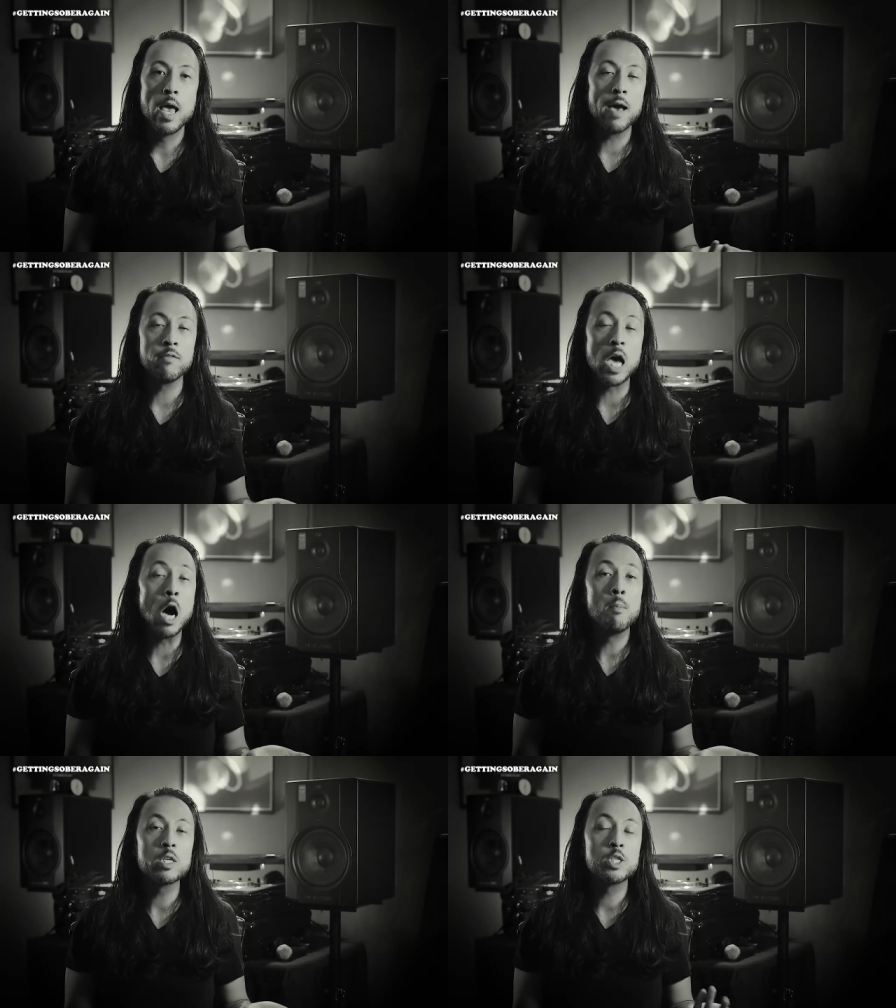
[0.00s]
Have you,
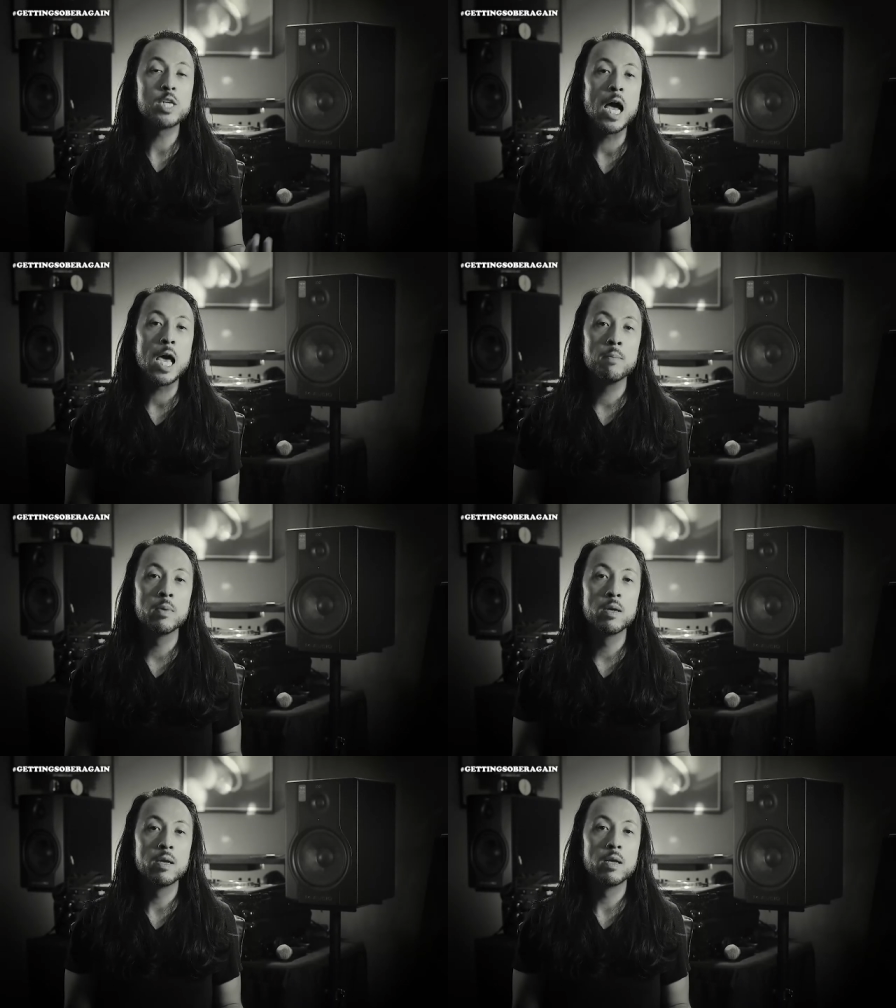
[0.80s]
how much
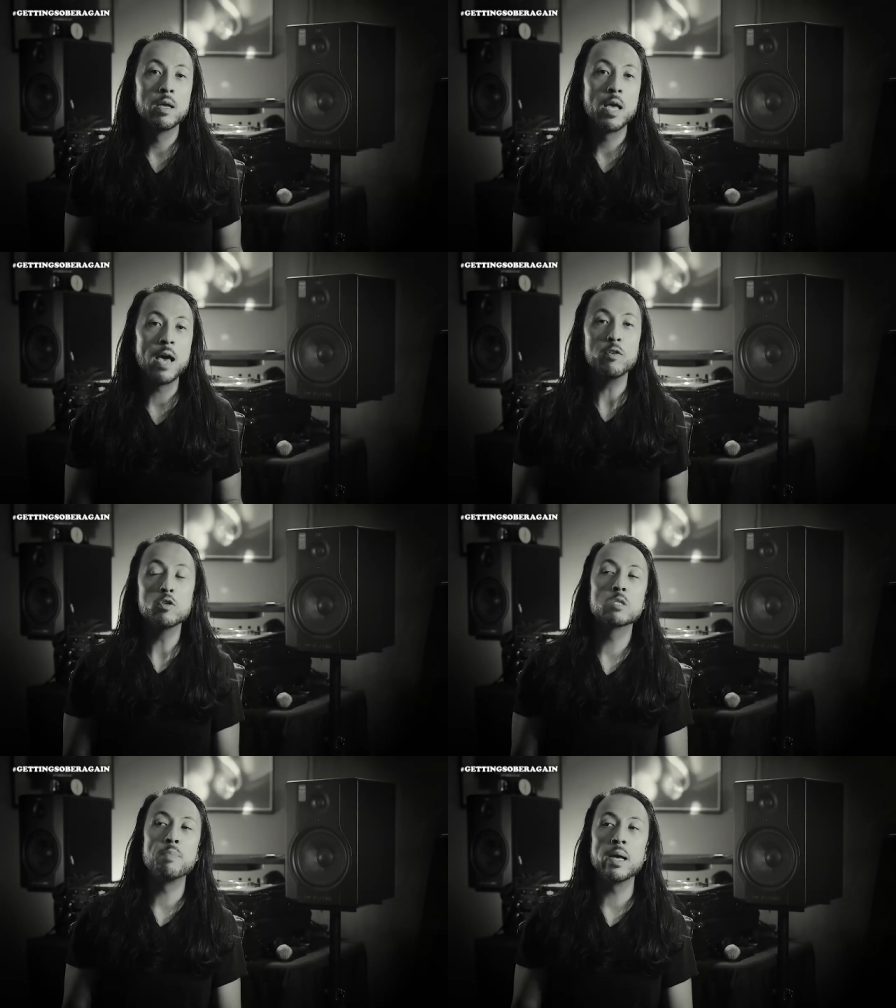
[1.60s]
time have
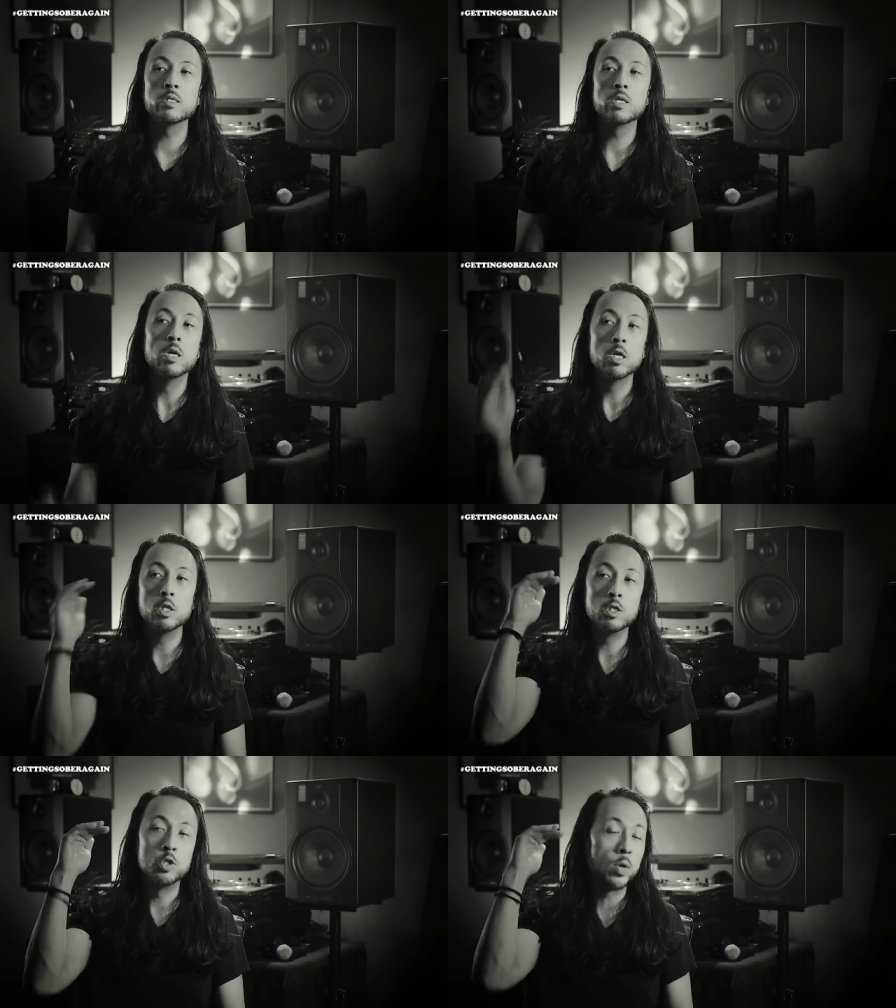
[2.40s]
you spent
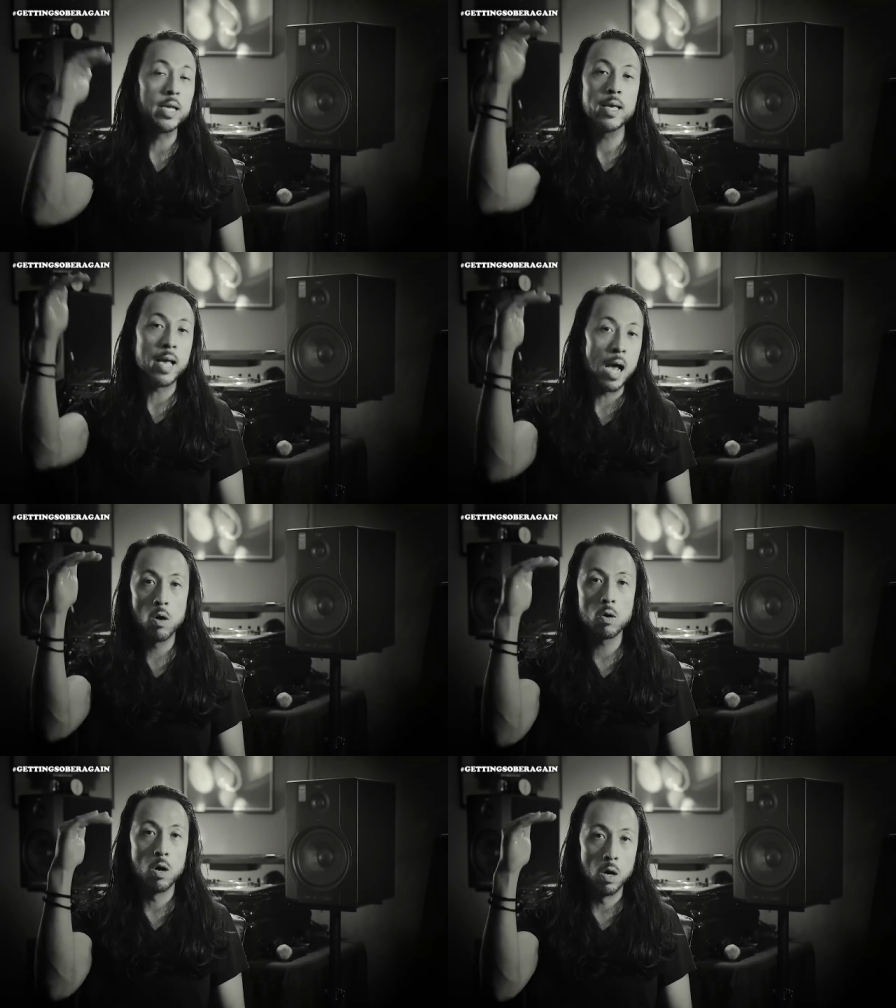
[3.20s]
drinking
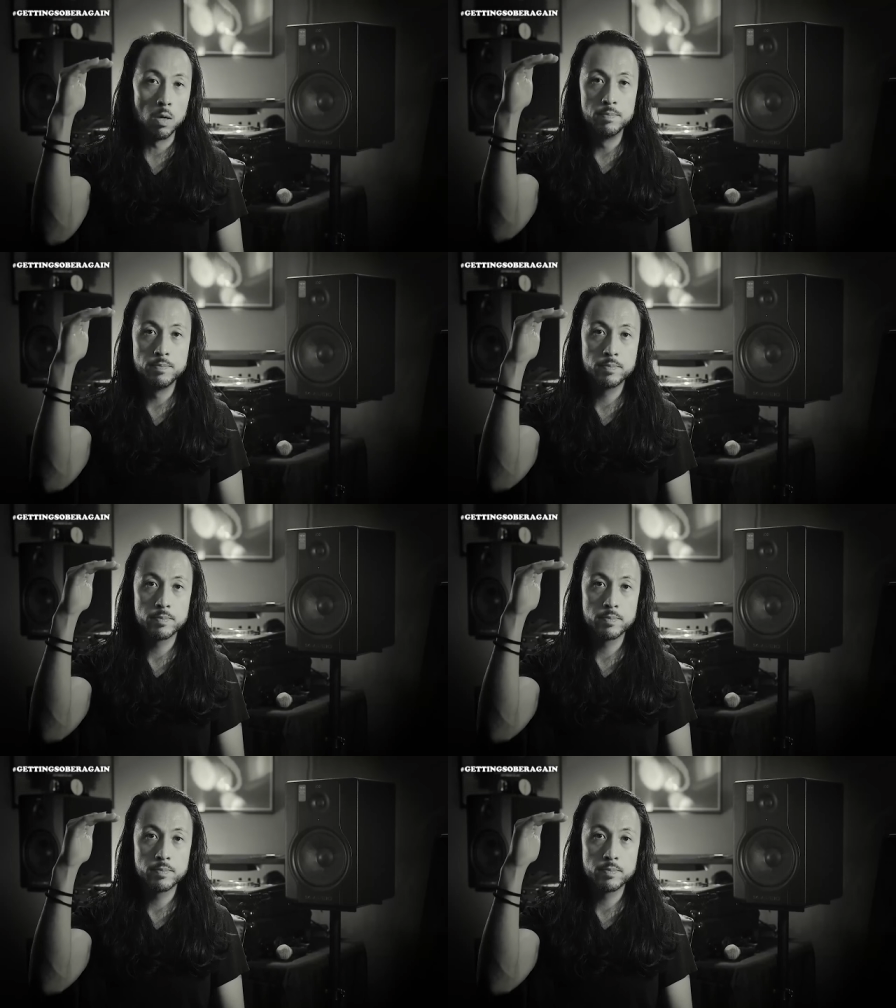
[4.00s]
alcohol